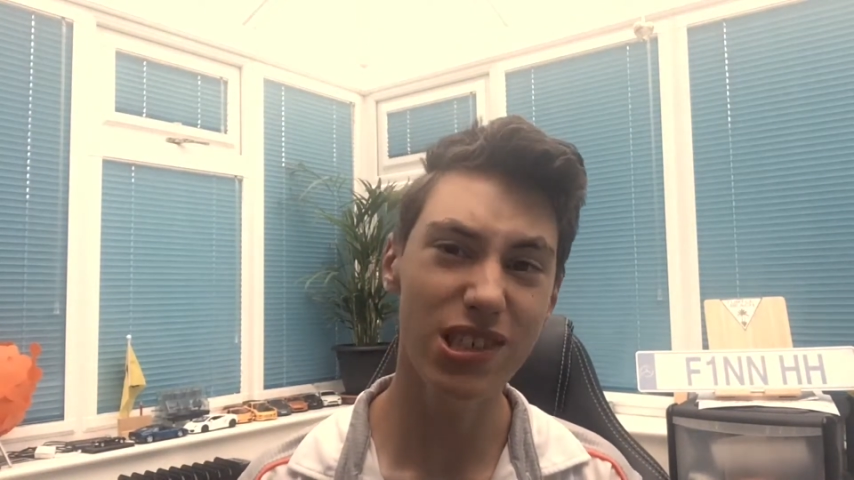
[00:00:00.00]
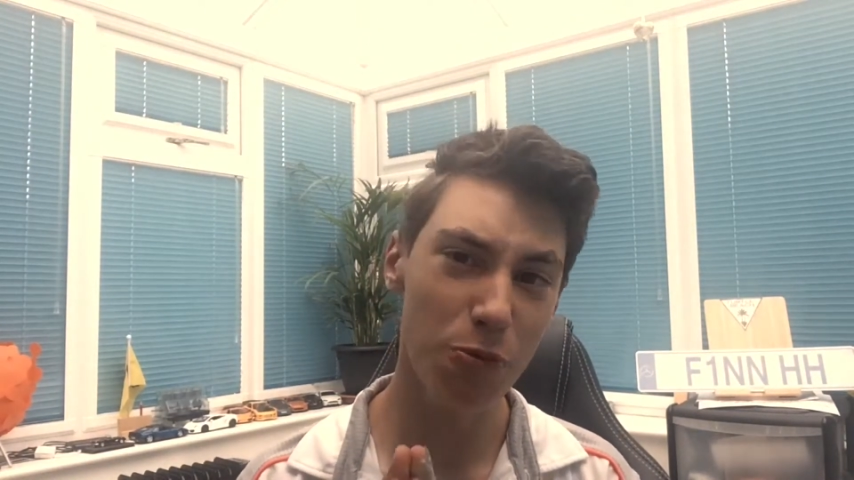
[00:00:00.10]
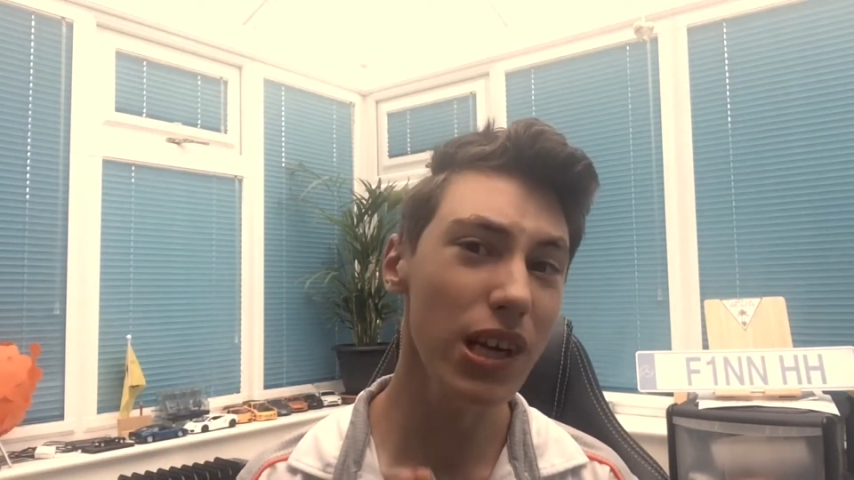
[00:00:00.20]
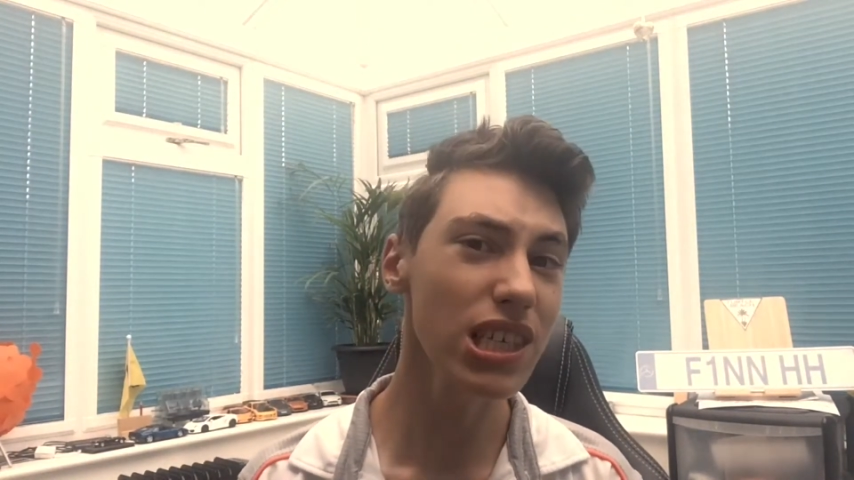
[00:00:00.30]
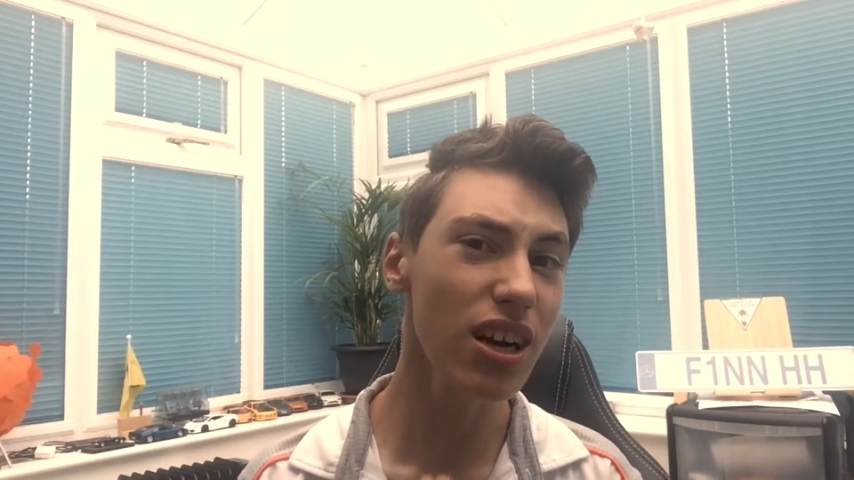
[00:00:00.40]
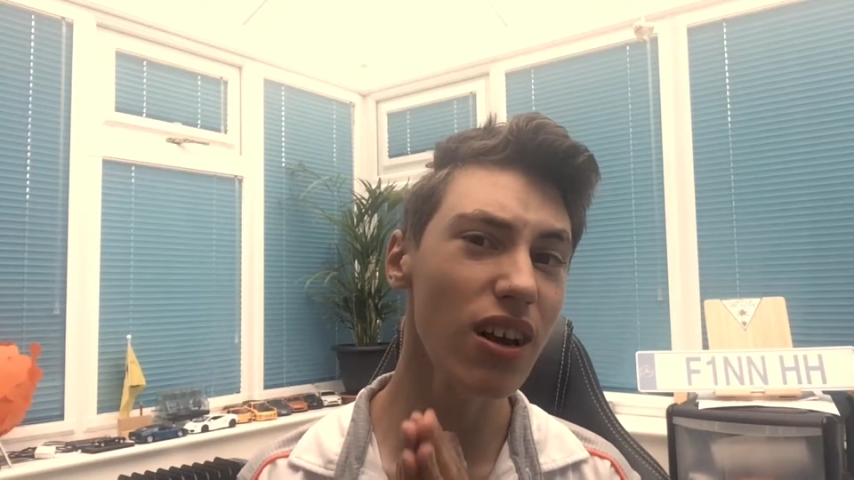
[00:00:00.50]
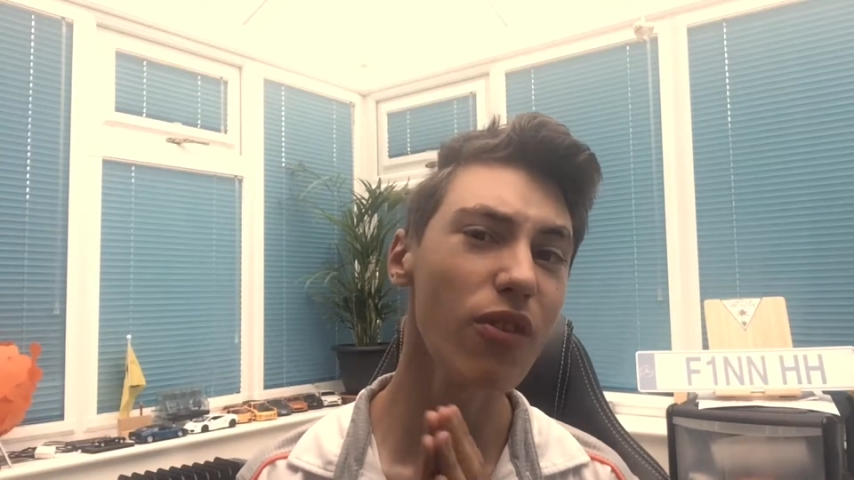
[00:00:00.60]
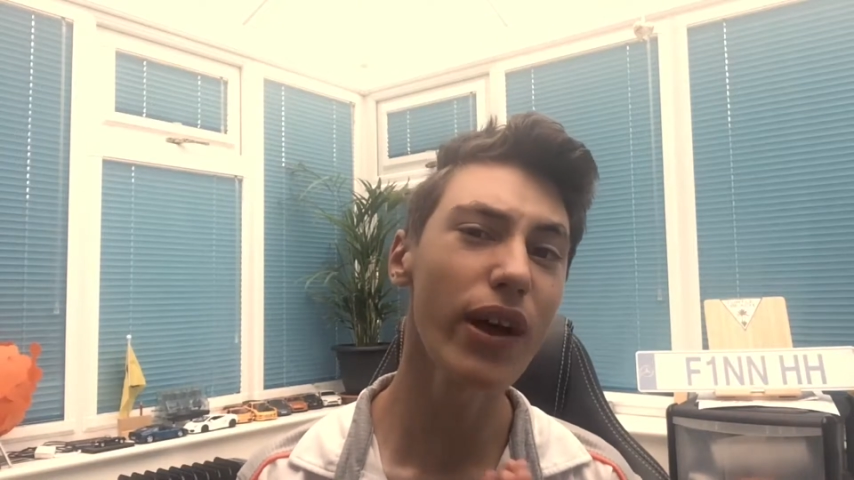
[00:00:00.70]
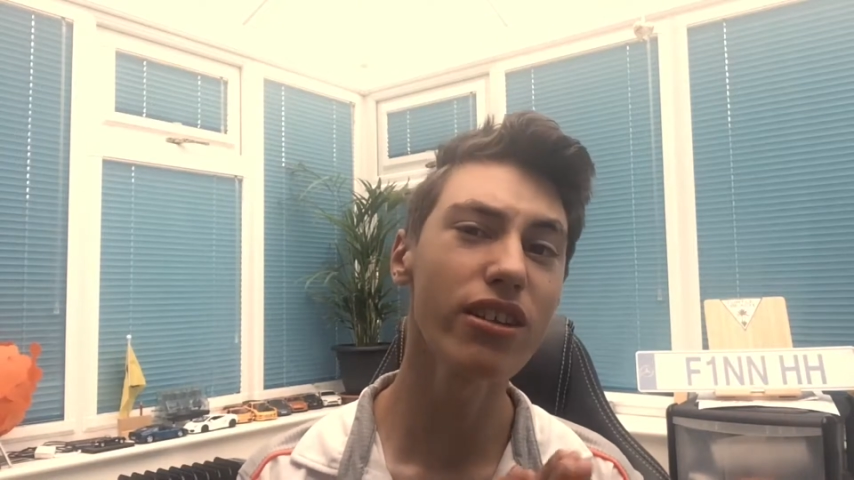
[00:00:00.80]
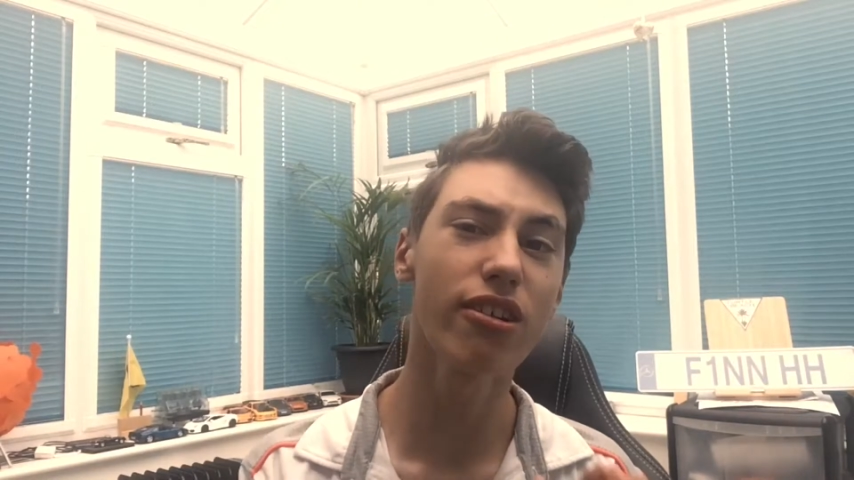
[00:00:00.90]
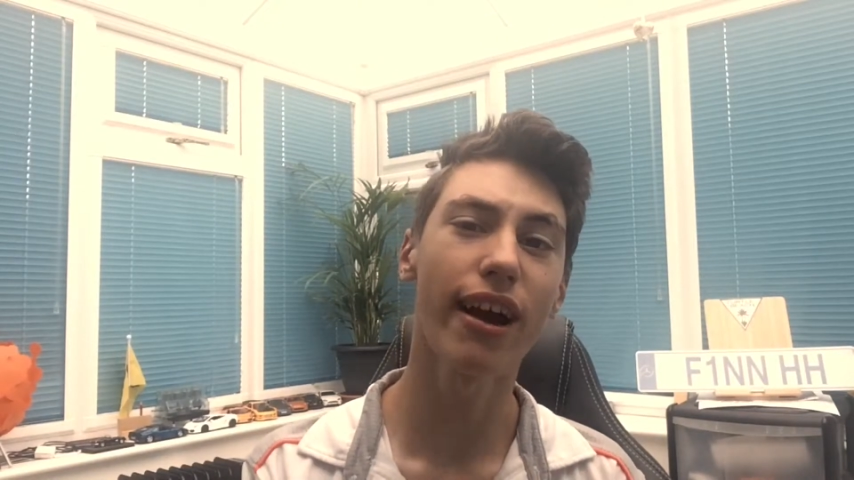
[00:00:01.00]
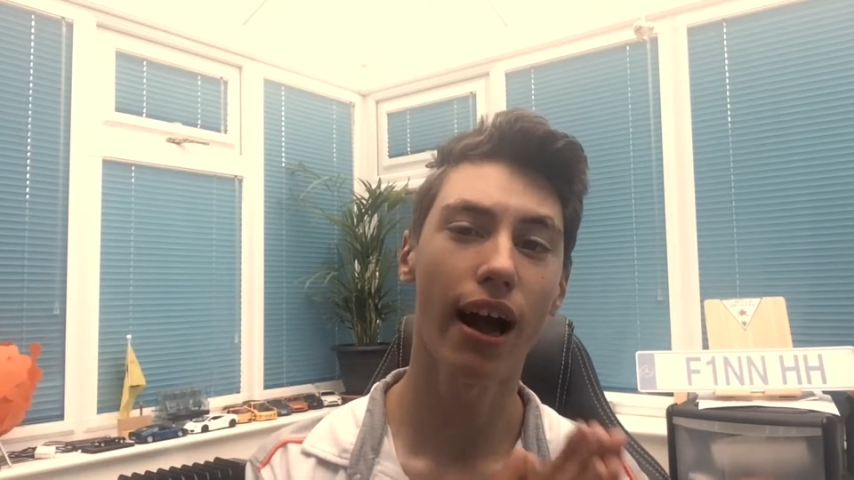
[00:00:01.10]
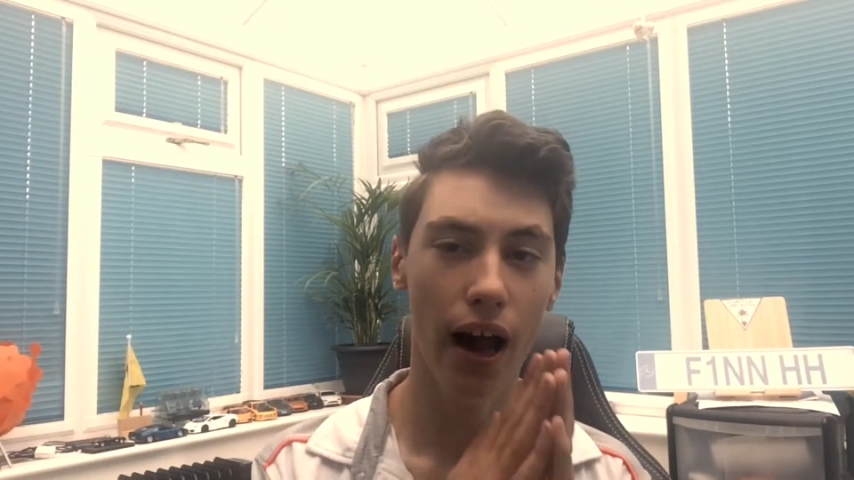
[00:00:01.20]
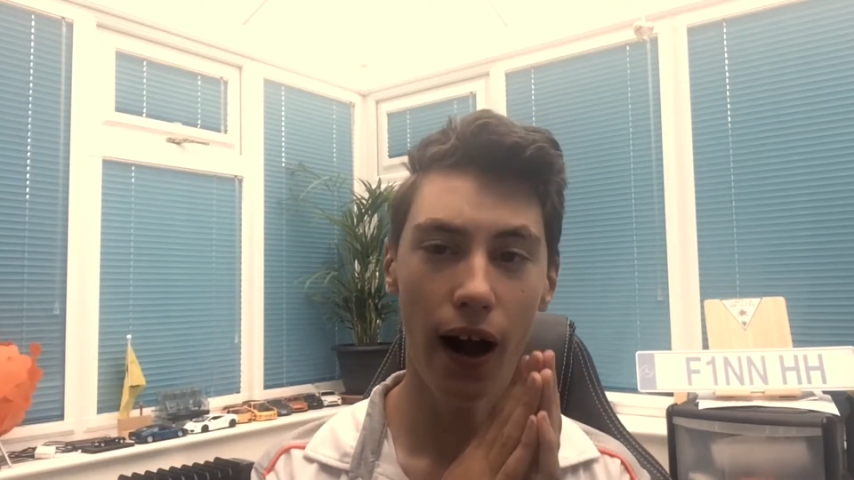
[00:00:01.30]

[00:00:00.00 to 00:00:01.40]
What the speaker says: basically meant to be a